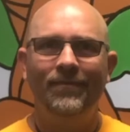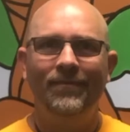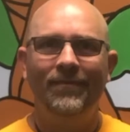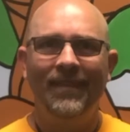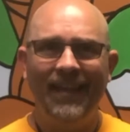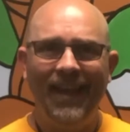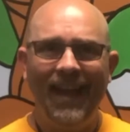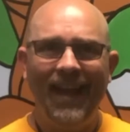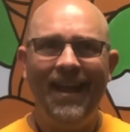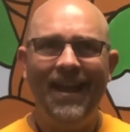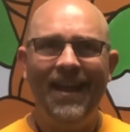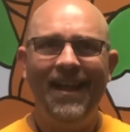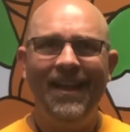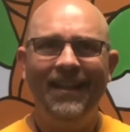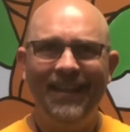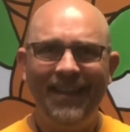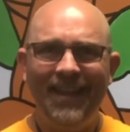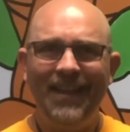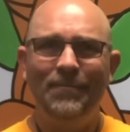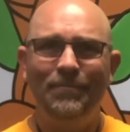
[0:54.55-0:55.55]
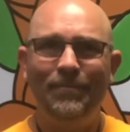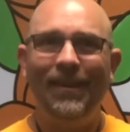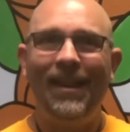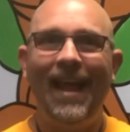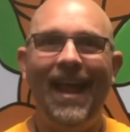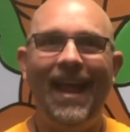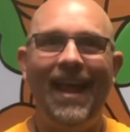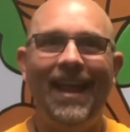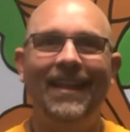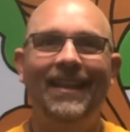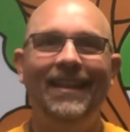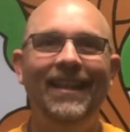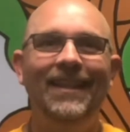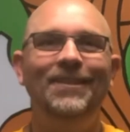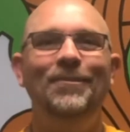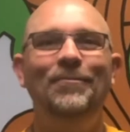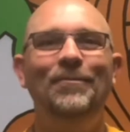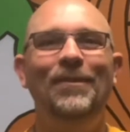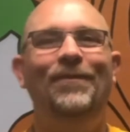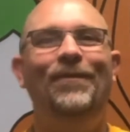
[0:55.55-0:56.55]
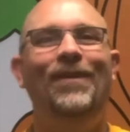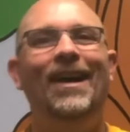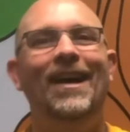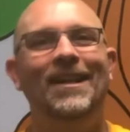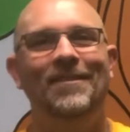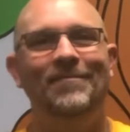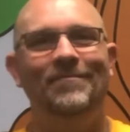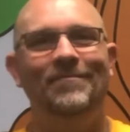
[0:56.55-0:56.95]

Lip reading: Yeah, let's play. This will be fun.